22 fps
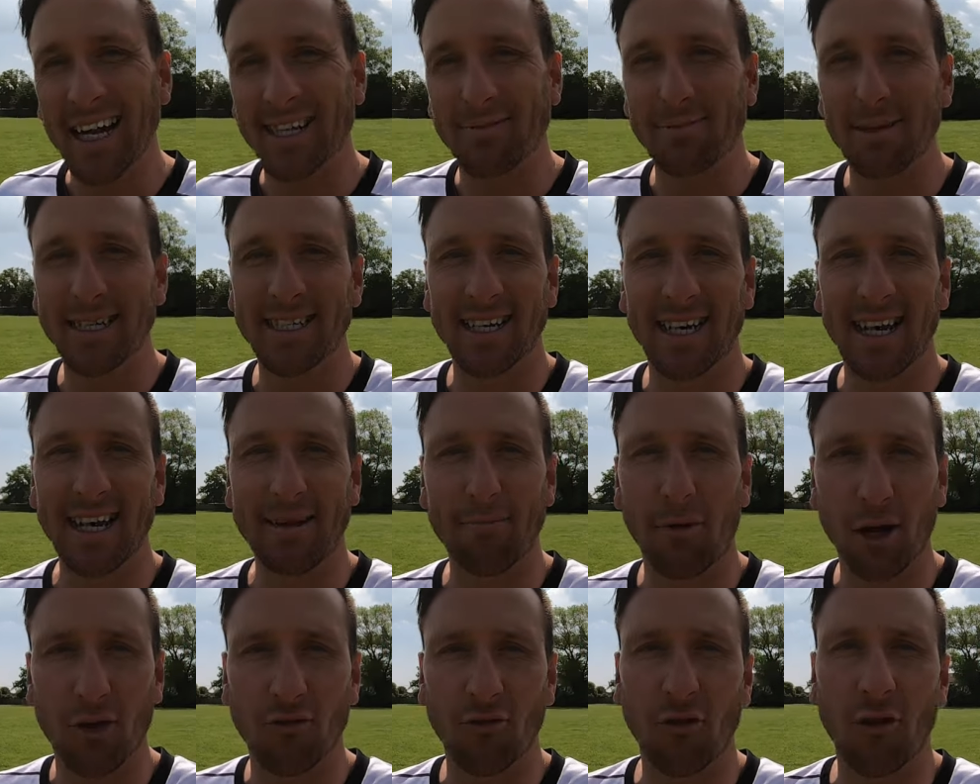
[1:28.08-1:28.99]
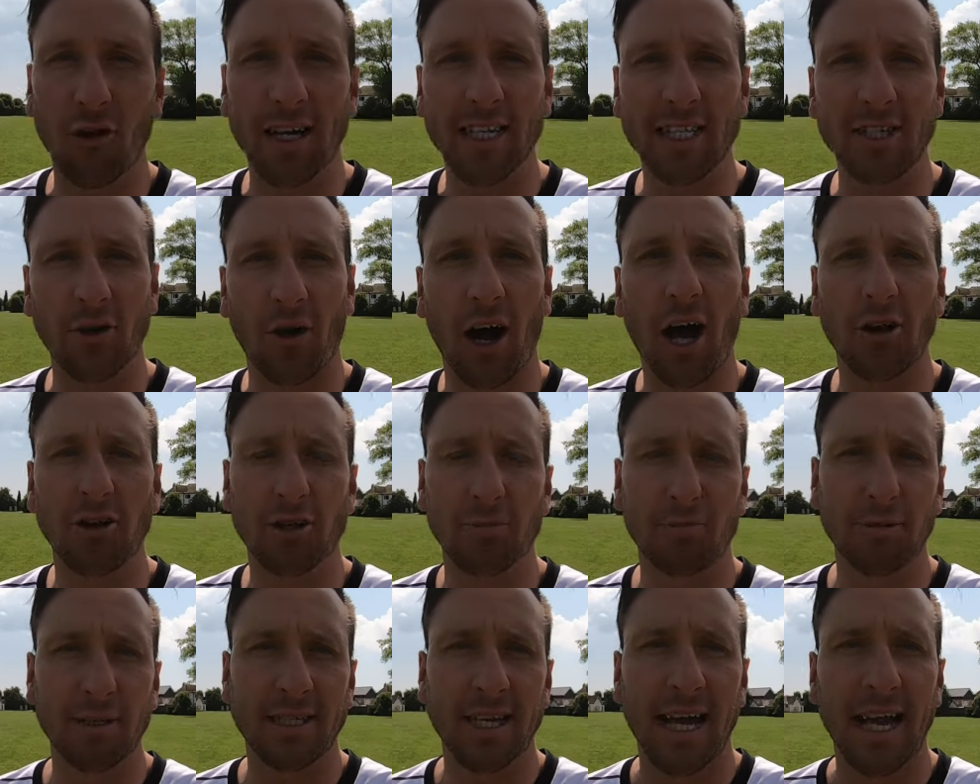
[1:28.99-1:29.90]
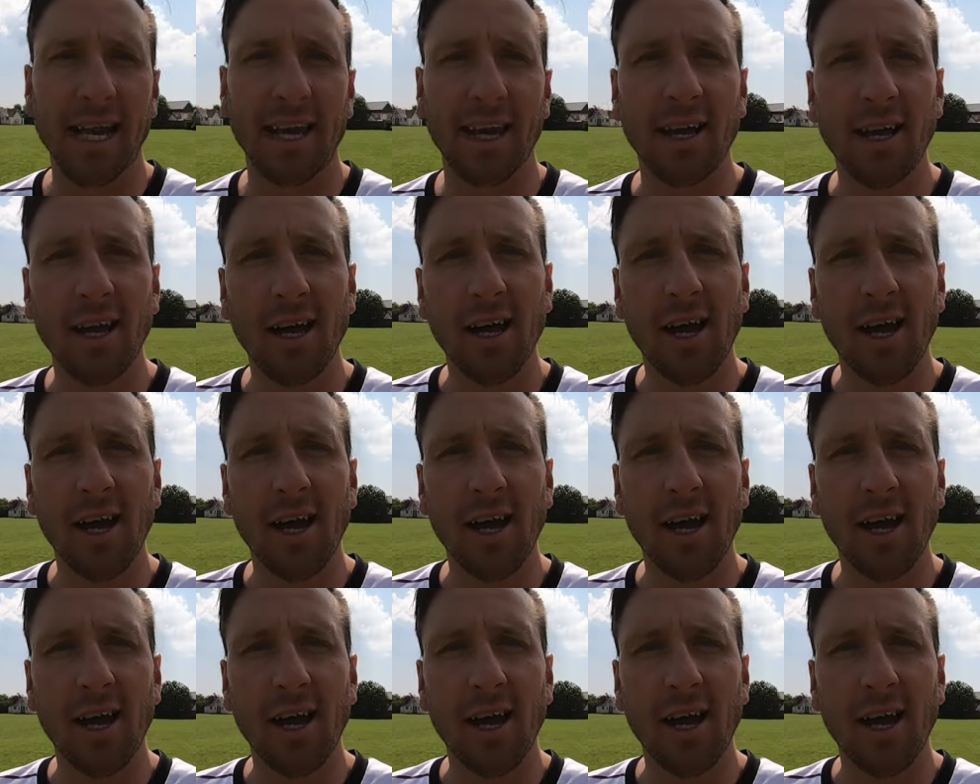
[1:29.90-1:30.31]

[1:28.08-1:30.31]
Admittedly, my groin is not 100%.